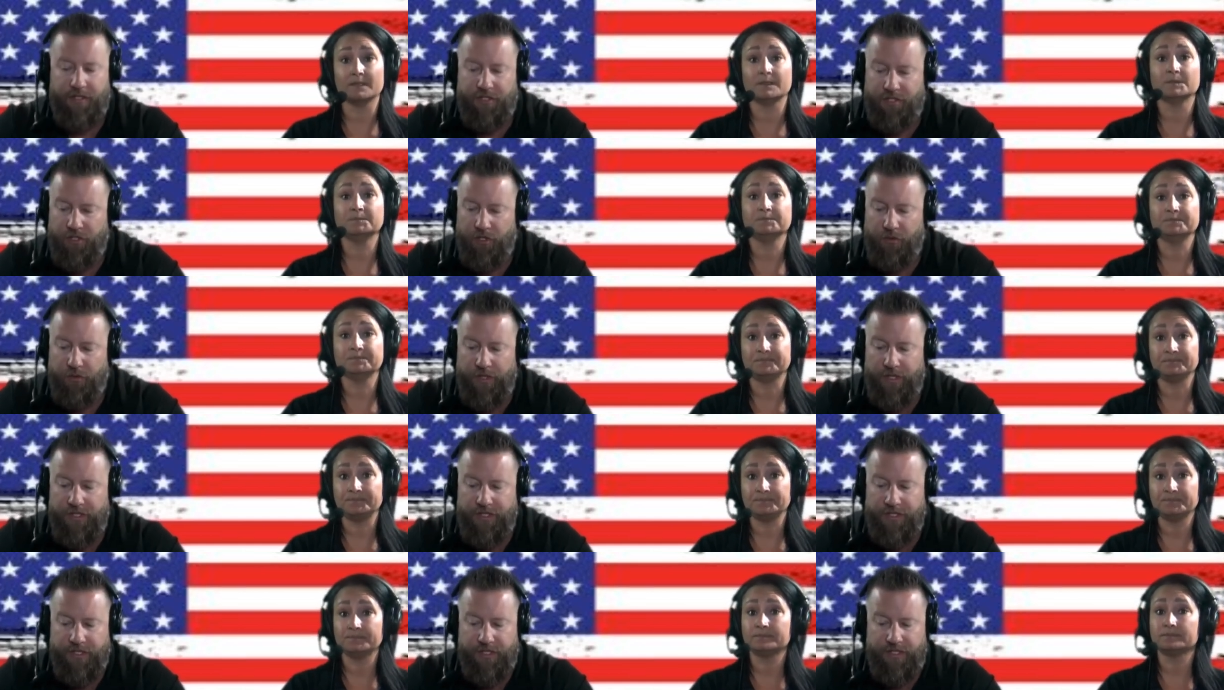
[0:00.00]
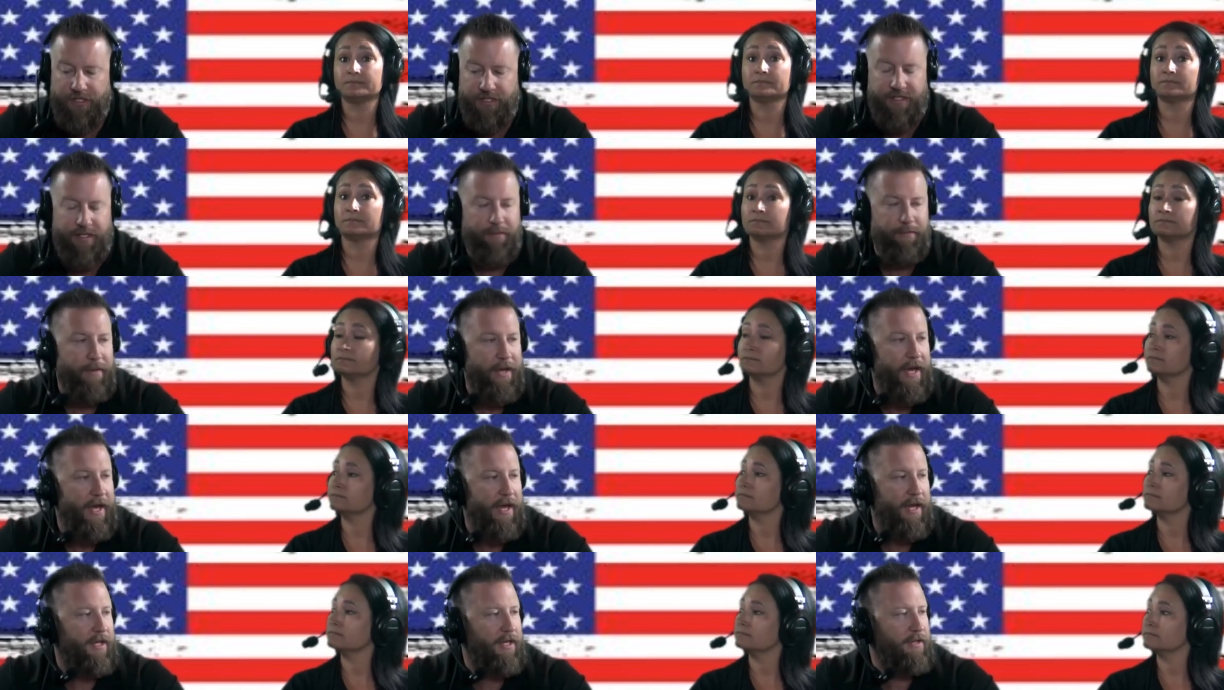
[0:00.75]
Speaker 1: it's so easy to sit
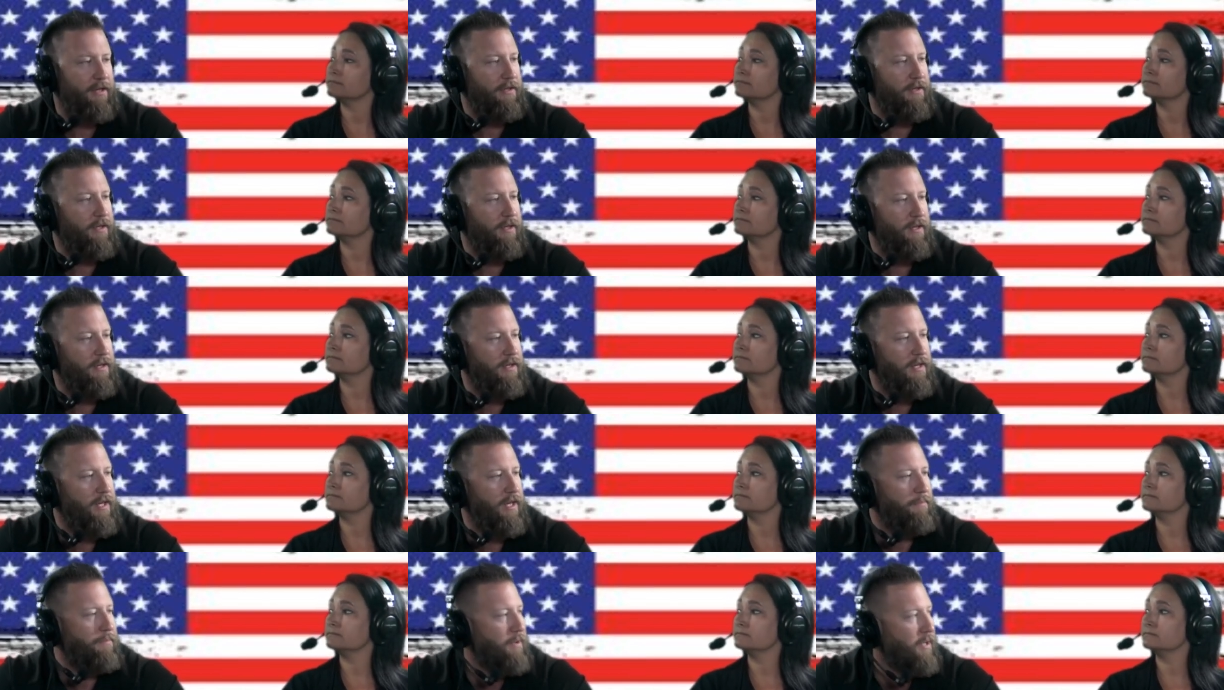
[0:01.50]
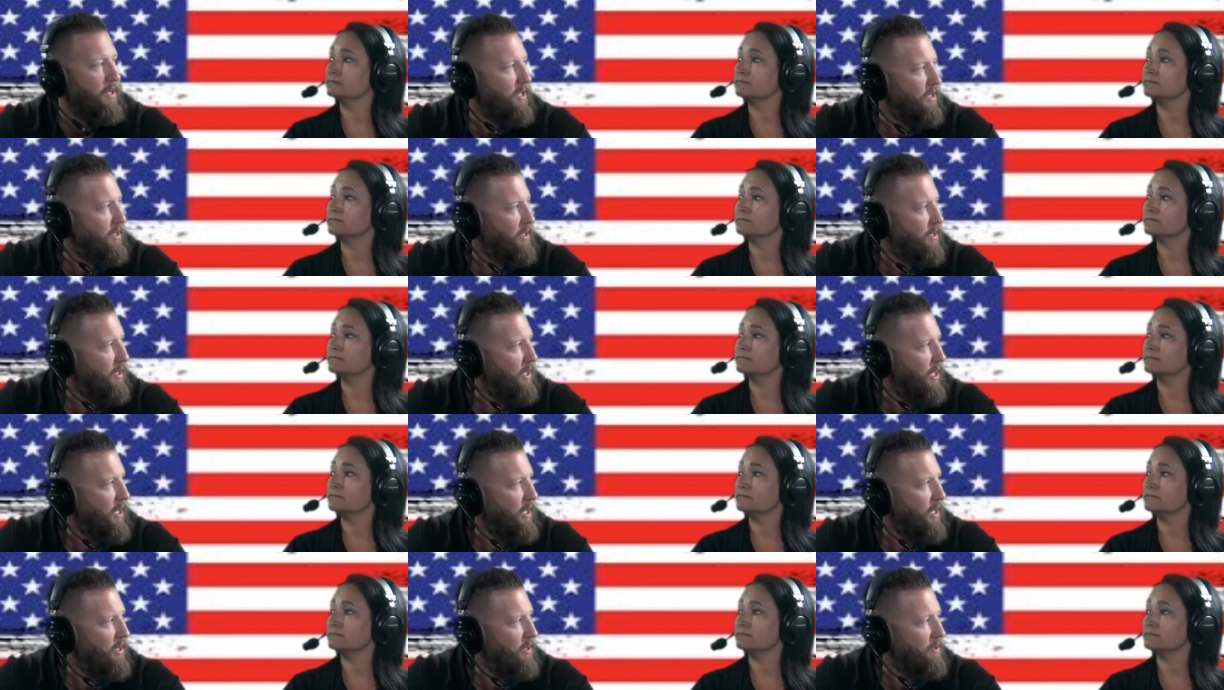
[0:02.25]
back and nitpick
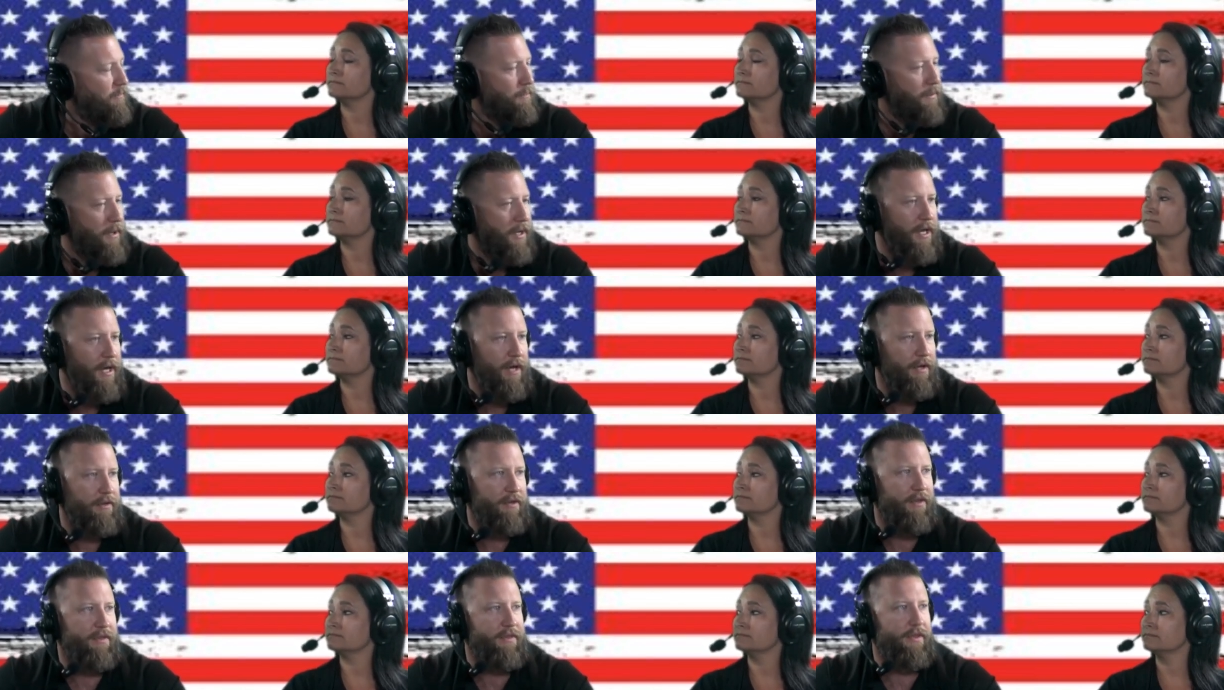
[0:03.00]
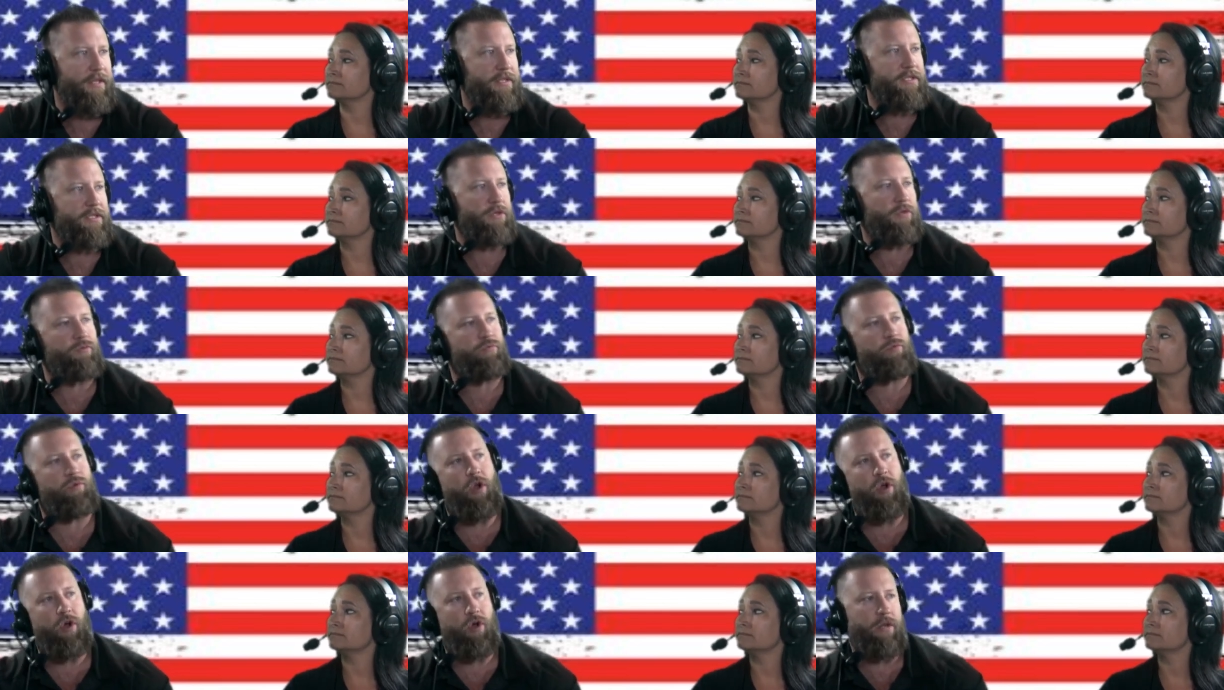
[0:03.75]
and pick out the things that
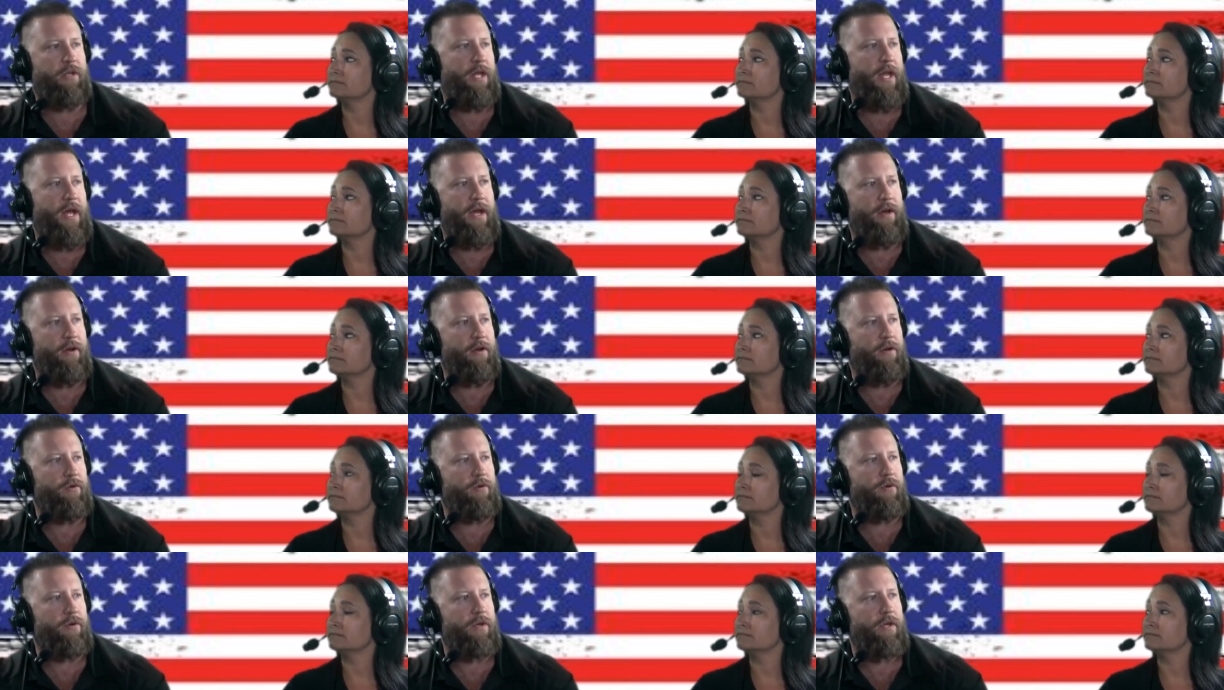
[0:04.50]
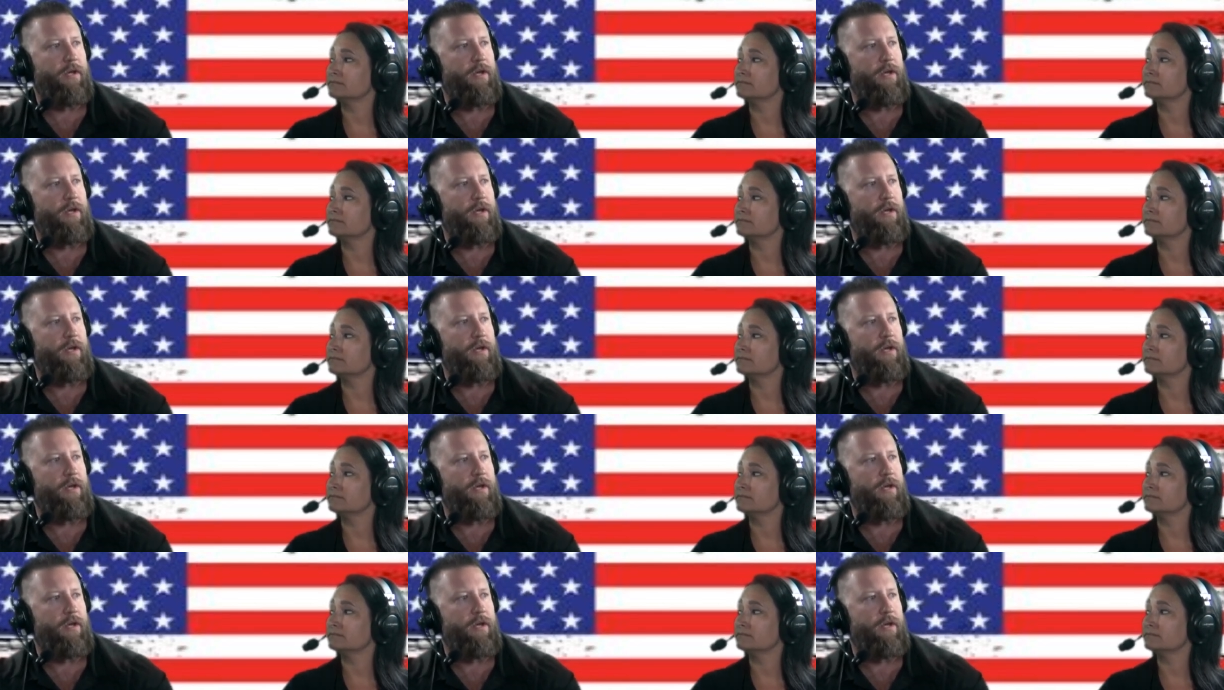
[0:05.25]
are wrong now.